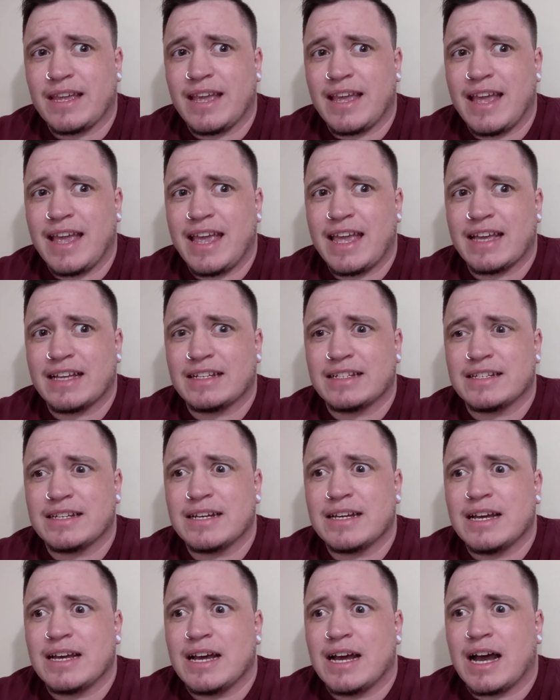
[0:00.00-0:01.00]
And
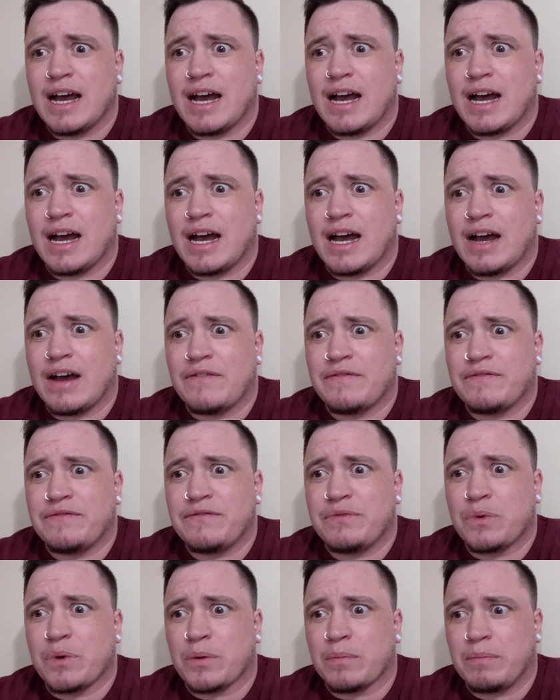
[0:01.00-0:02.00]

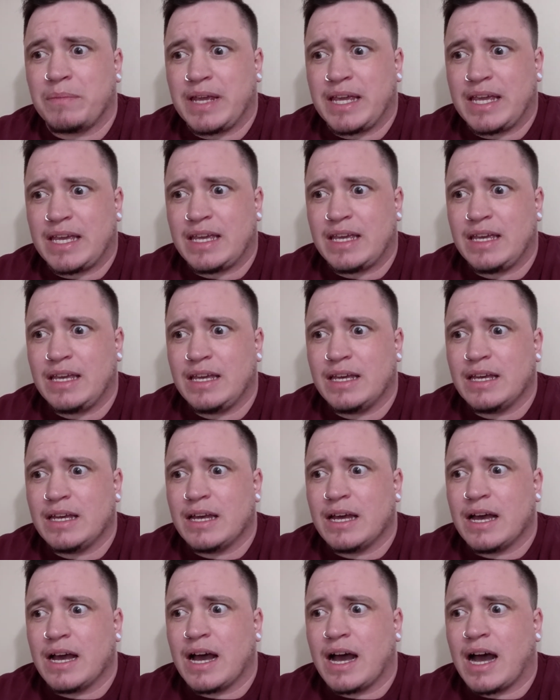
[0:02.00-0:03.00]
for me,
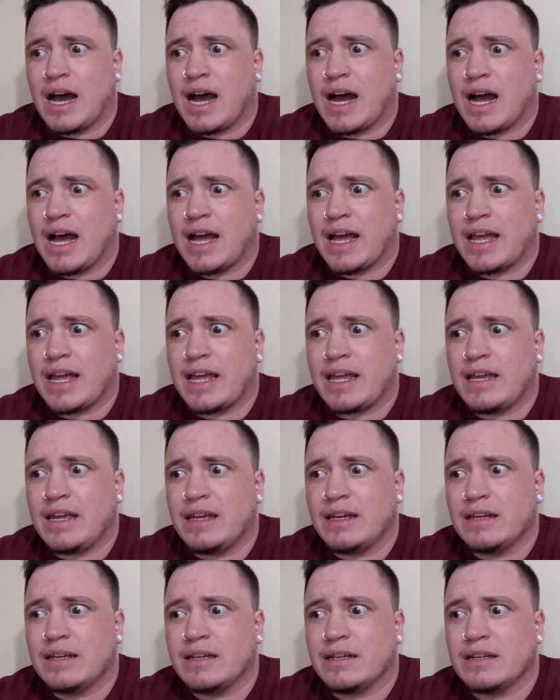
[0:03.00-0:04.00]

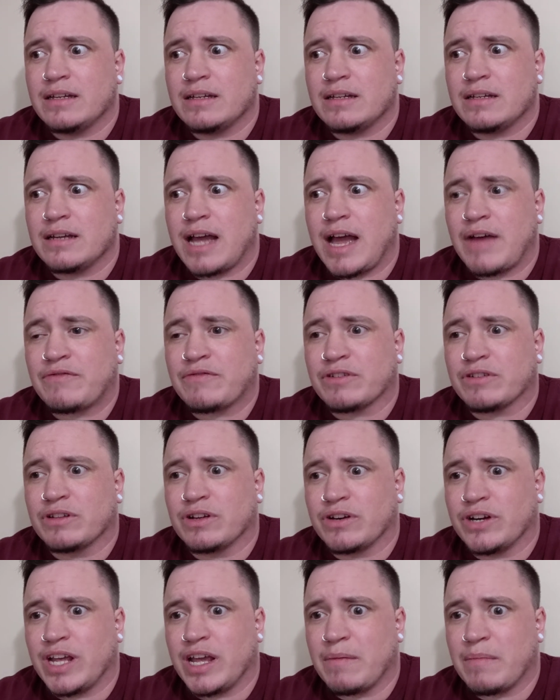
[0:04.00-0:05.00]
after
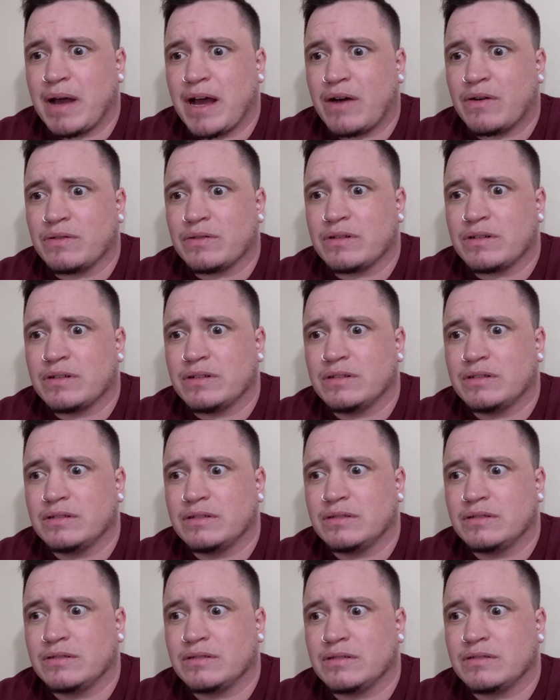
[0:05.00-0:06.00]
learning about
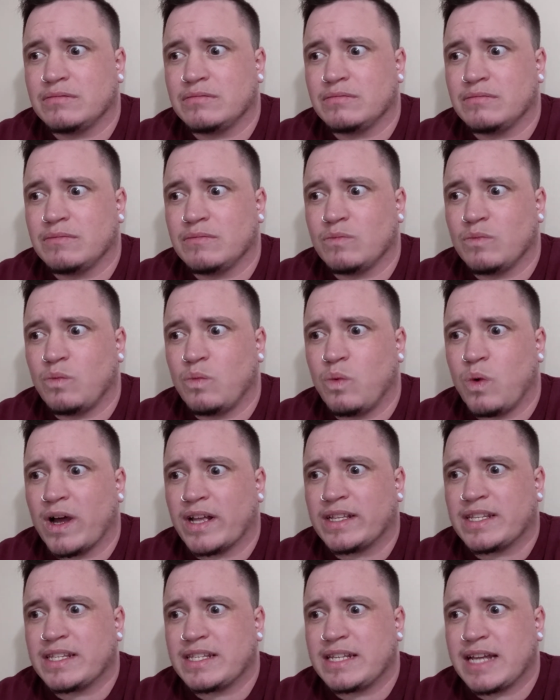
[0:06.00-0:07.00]

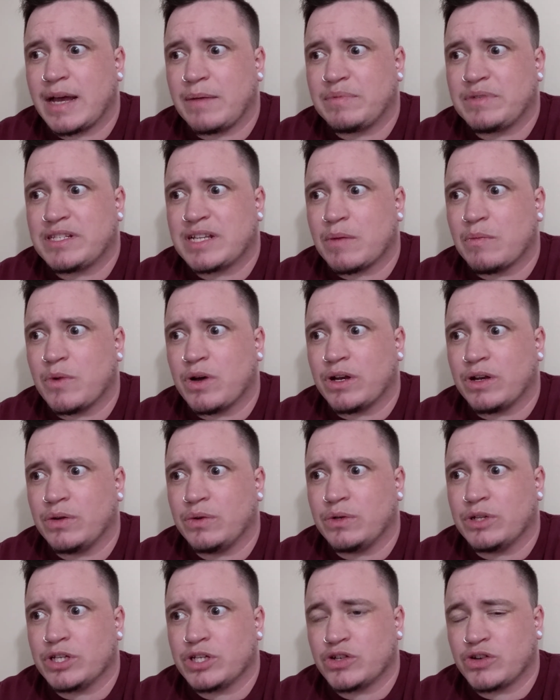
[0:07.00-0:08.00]
what steps someone who
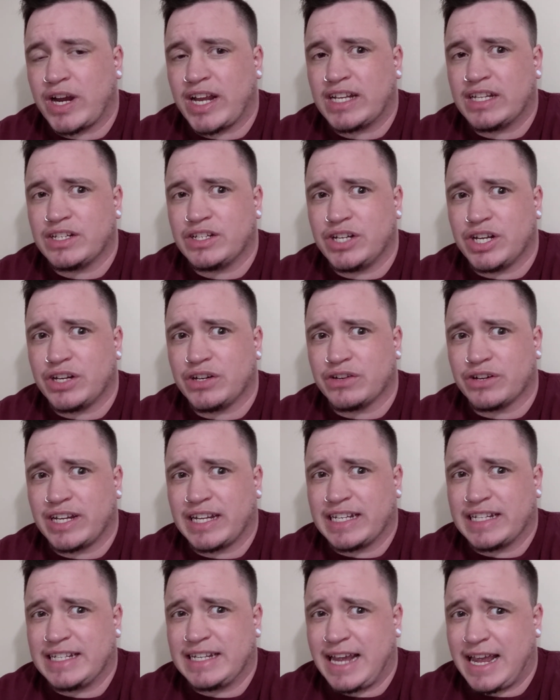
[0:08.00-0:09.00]
is transgender
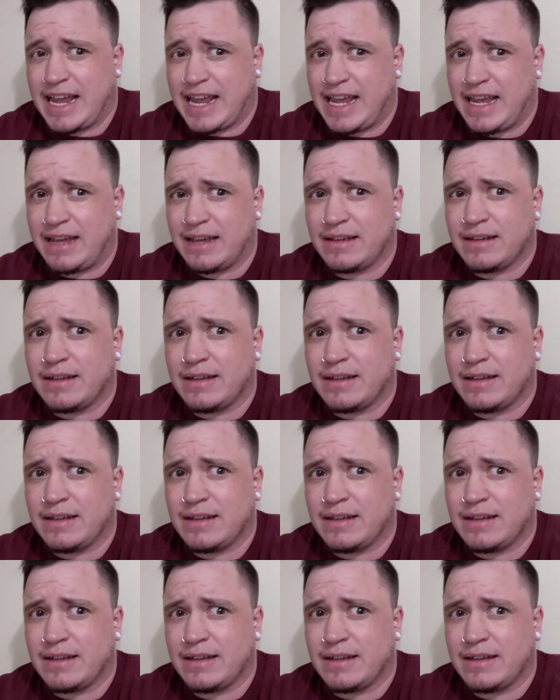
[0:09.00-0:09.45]
can take